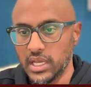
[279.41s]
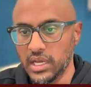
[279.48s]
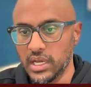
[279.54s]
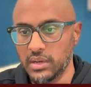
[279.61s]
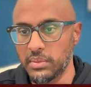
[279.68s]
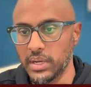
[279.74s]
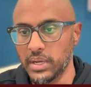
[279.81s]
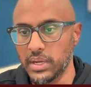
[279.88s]

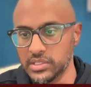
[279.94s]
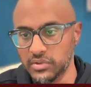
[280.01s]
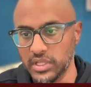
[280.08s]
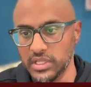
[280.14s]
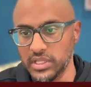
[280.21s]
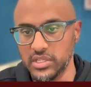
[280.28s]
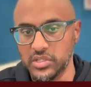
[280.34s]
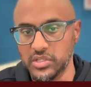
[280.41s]
by
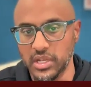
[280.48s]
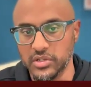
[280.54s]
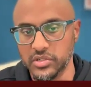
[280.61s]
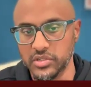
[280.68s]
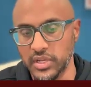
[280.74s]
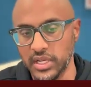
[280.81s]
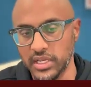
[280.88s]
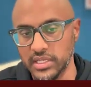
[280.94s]
Israeli
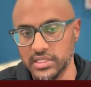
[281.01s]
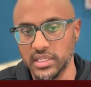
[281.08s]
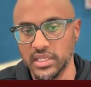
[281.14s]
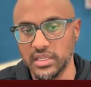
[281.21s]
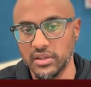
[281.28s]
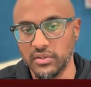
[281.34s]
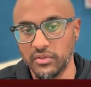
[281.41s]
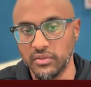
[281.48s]
airstrikes
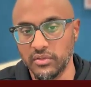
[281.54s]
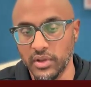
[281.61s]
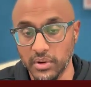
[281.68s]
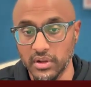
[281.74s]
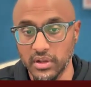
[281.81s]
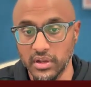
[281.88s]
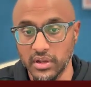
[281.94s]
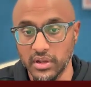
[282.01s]
in November